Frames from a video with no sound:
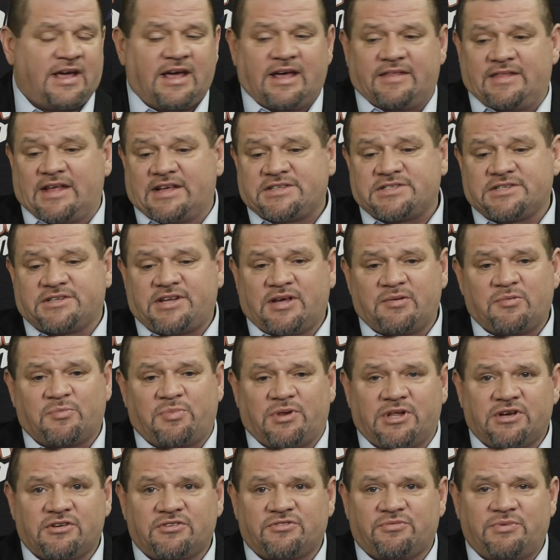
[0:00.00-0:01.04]
And that's the type of
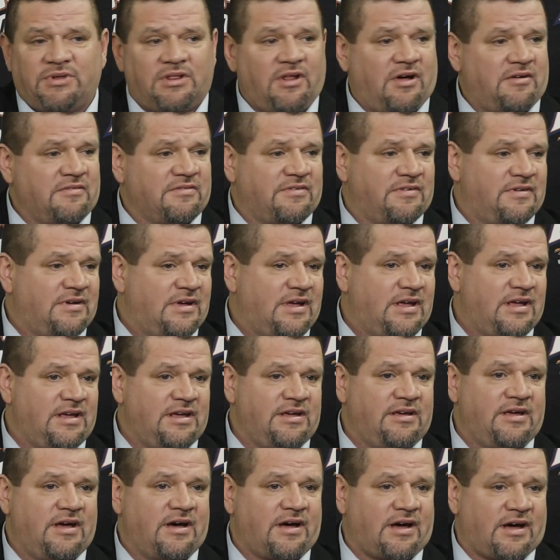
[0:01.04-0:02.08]
players we love.
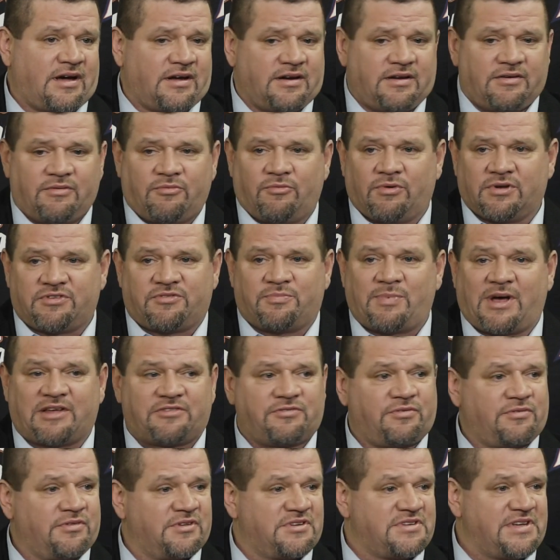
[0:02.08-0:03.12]
He, uh, what's
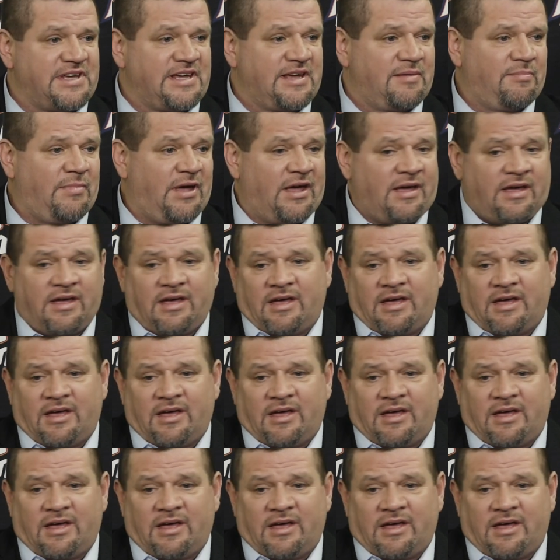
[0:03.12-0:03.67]
best for the team.